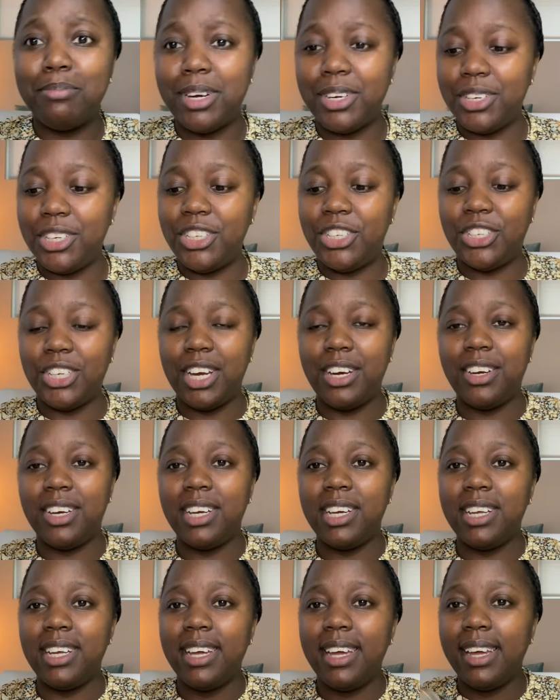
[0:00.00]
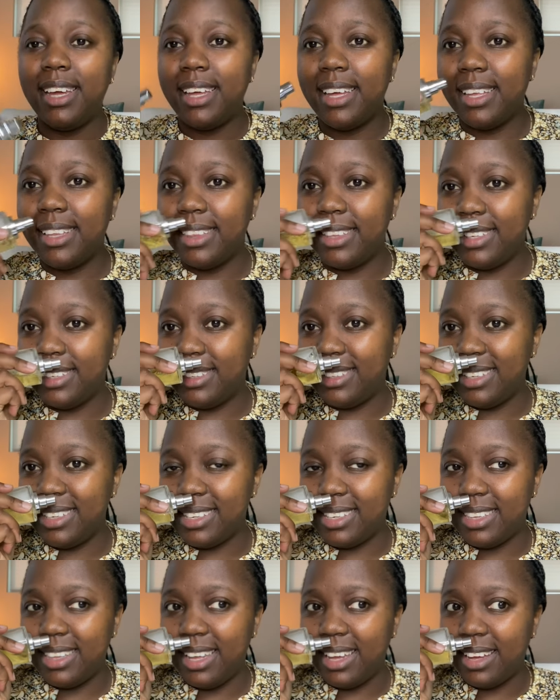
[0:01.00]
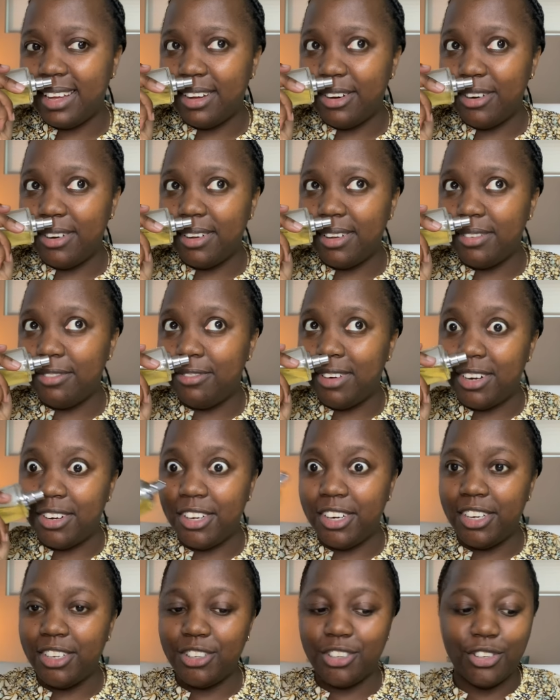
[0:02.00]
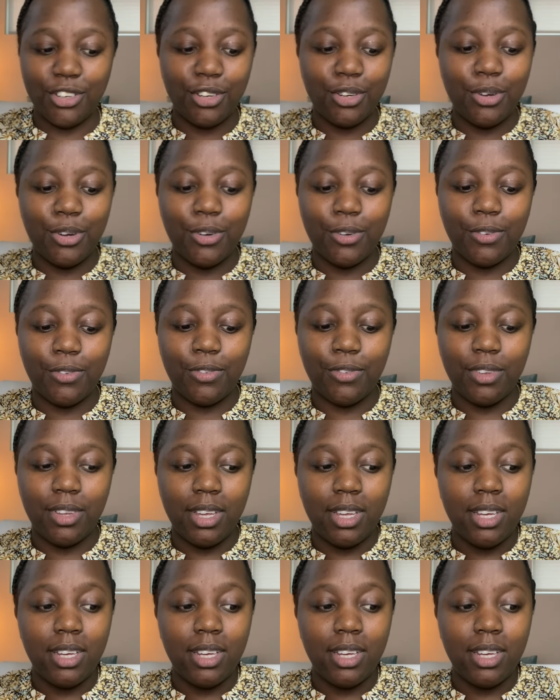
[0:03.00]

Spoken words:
Ambery Cherry. And this is their variation of